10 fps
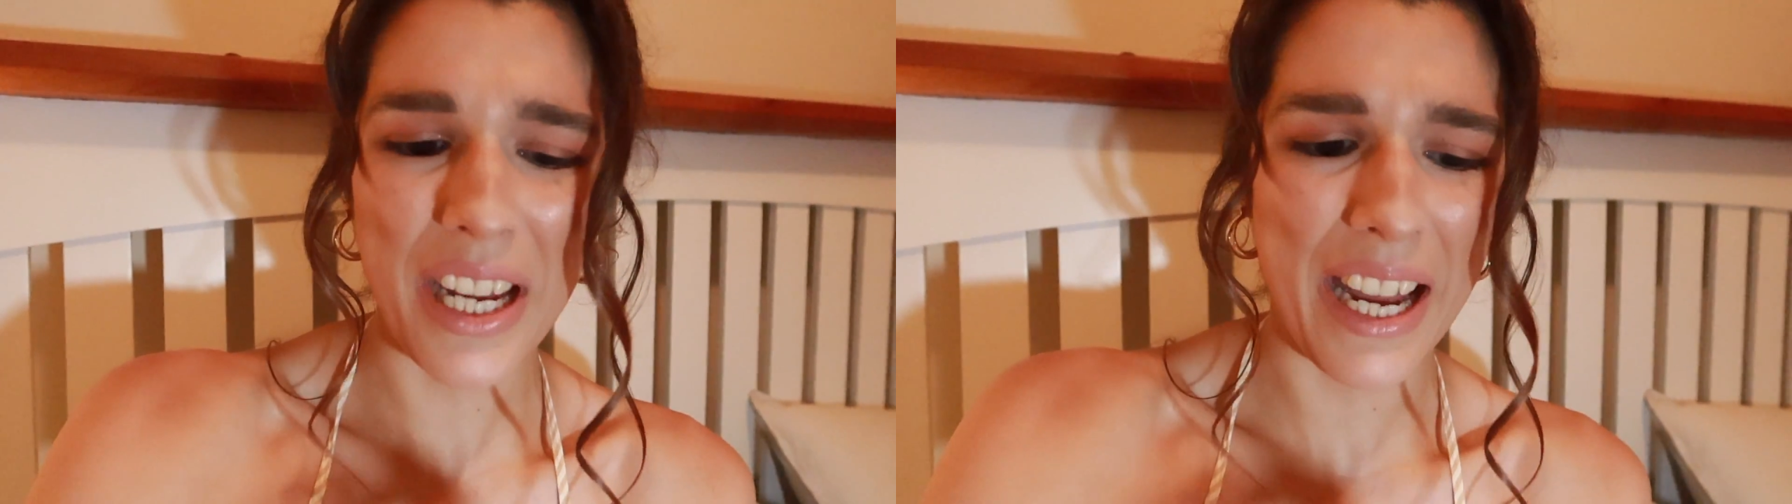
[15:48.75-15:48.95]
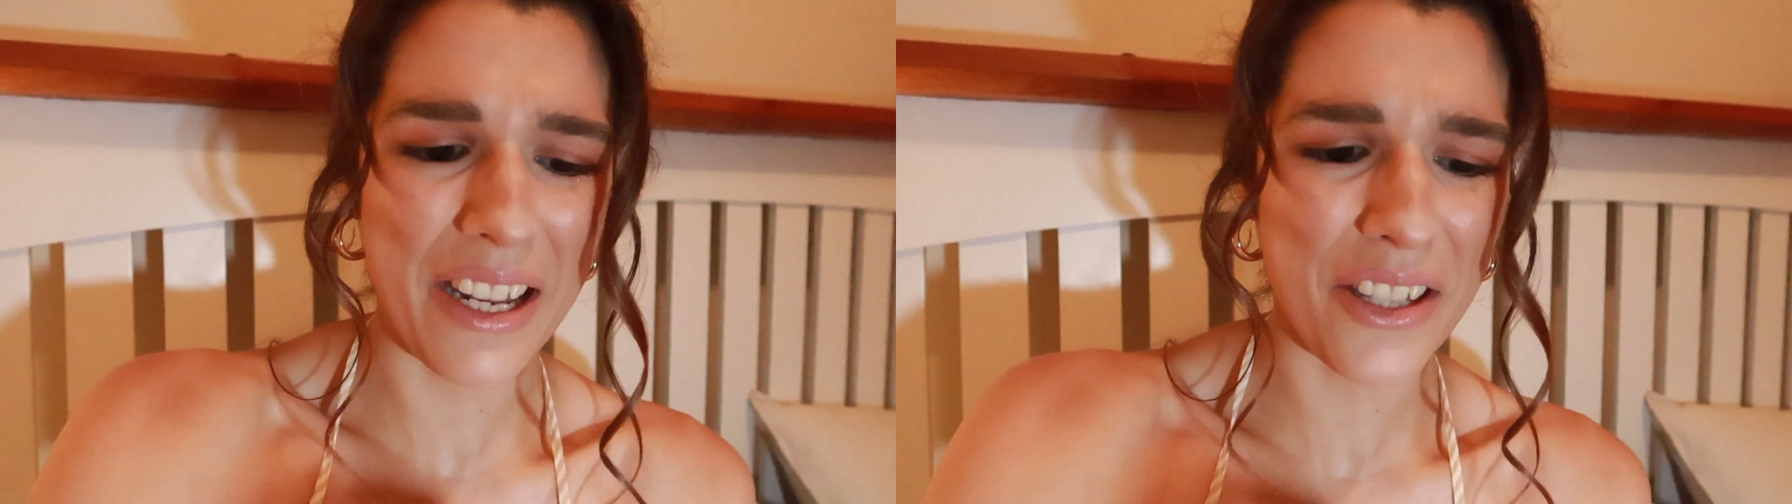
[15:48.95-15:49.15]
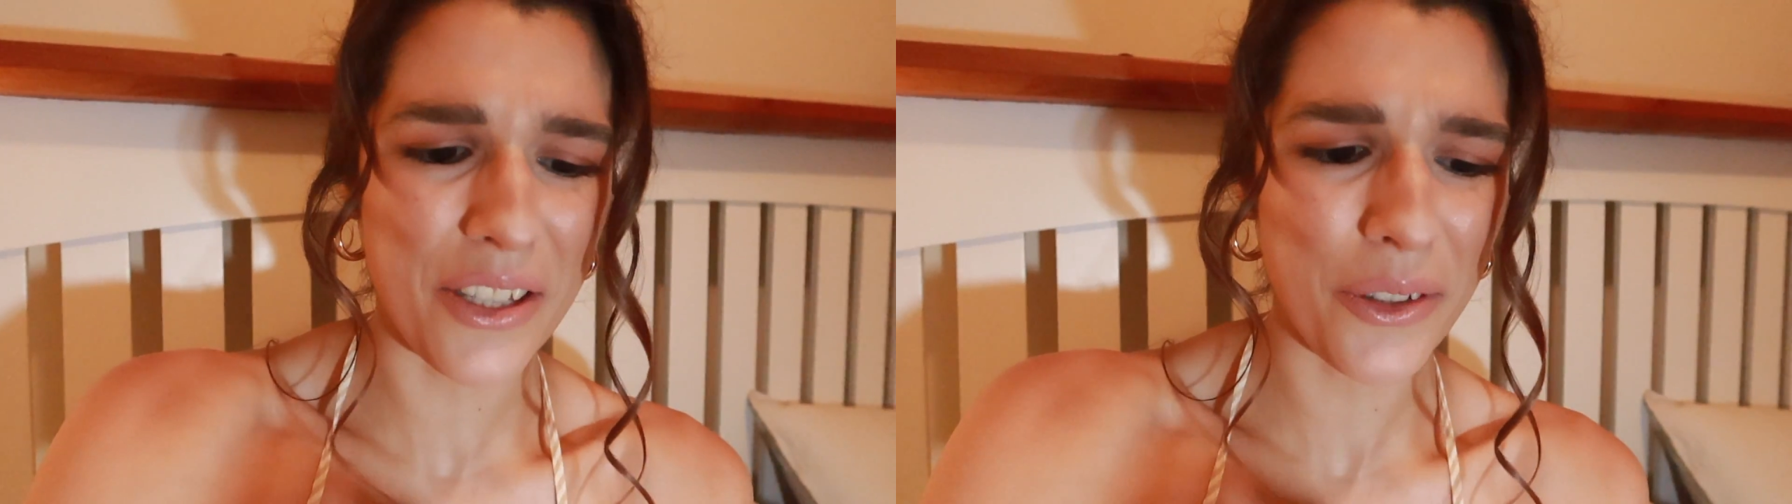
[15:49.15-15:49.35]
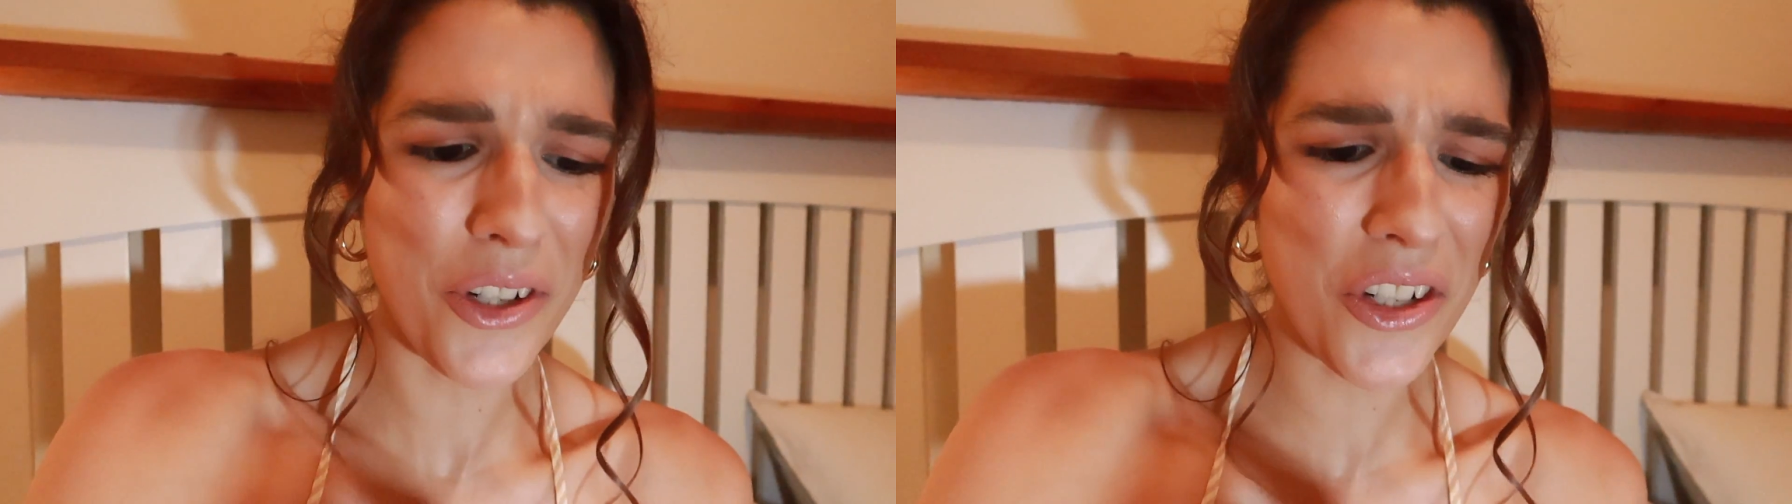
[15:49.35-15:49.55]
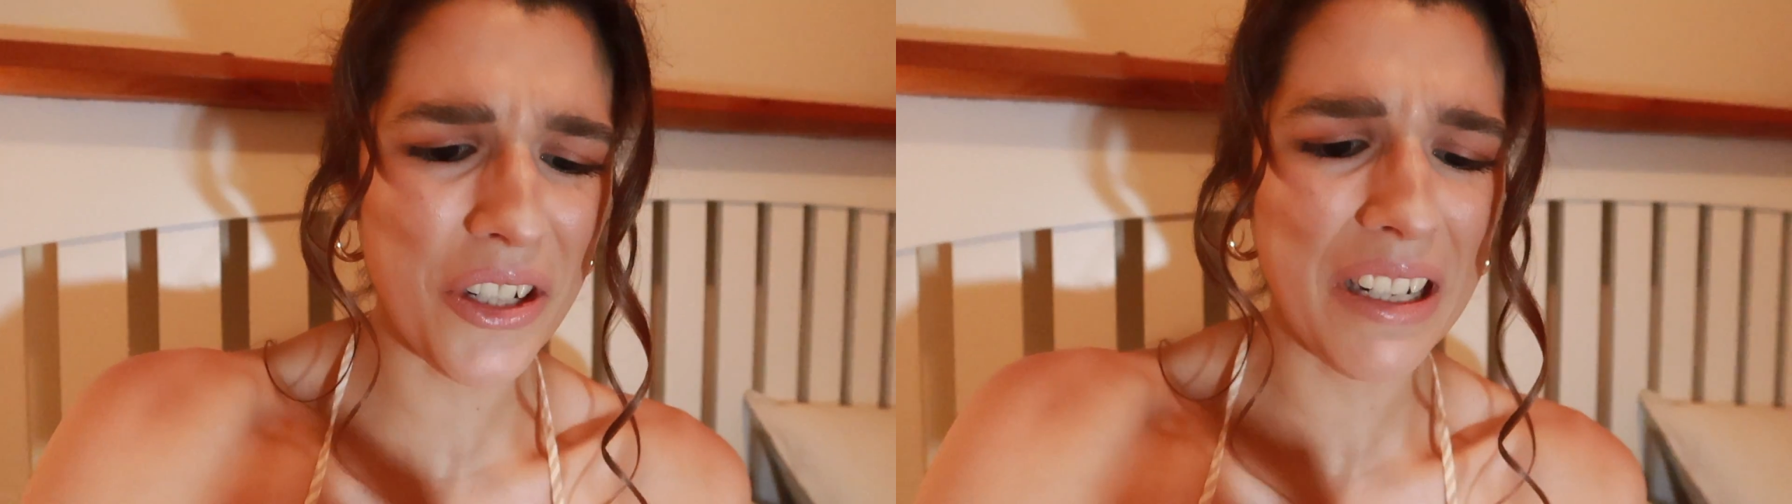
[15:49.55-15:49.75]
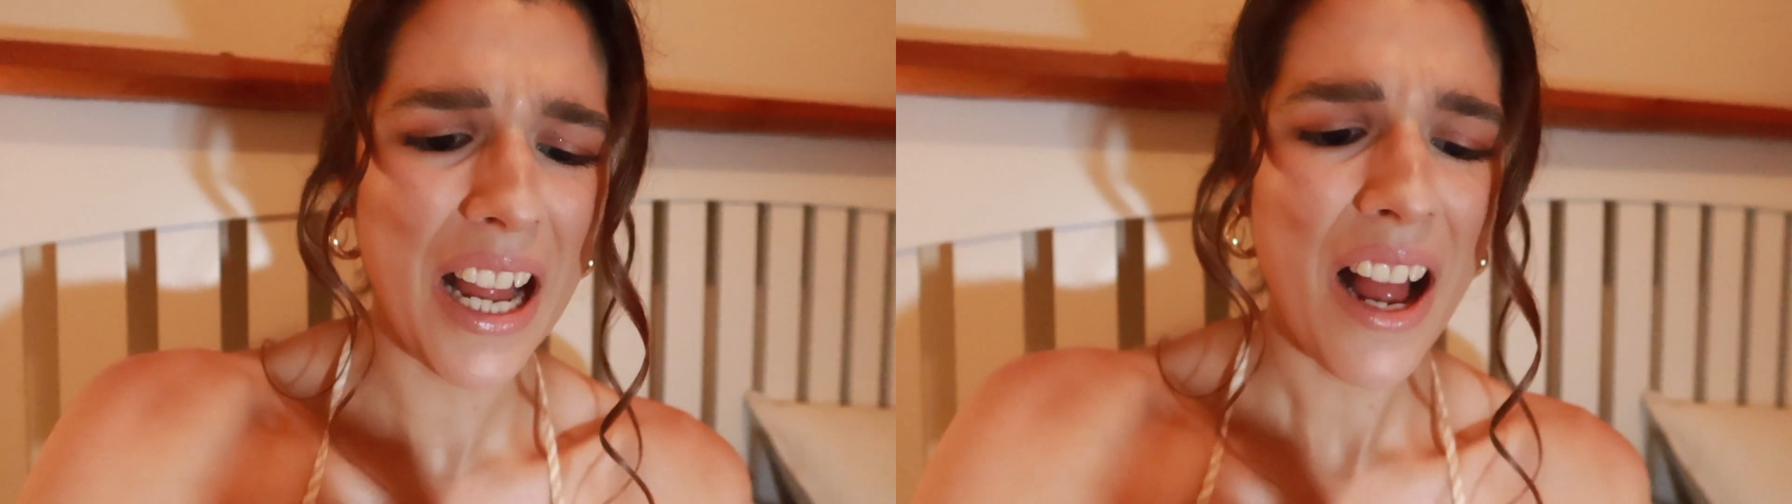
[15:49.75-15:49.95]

and the solution